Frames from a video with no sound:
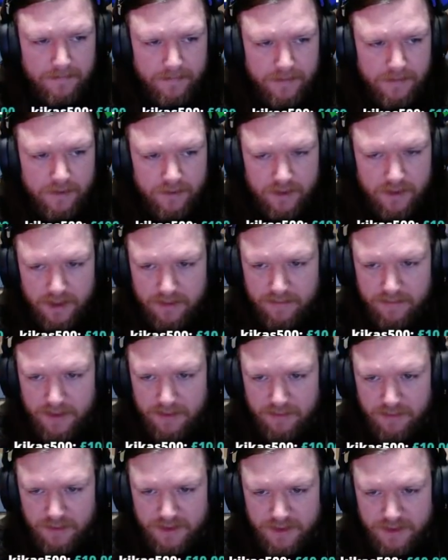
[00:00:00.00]
Okay,
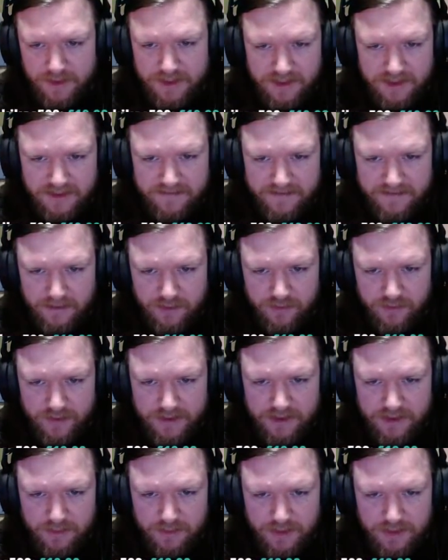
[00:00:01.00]
purples are starting to filter
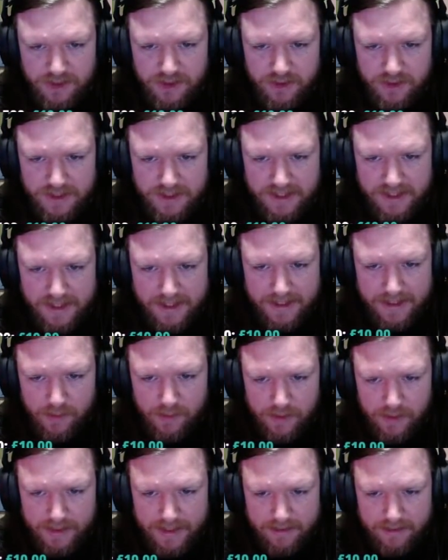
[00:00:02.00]
in, so we should get
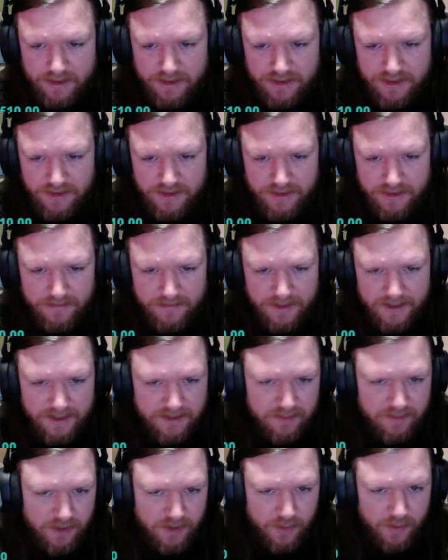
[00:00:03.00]
our garrisons in place
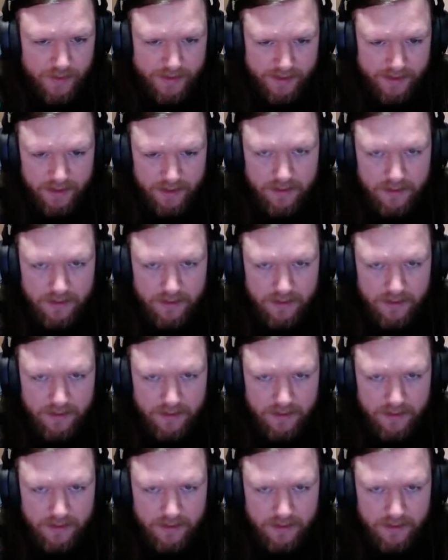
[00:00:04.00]
pretty quickly.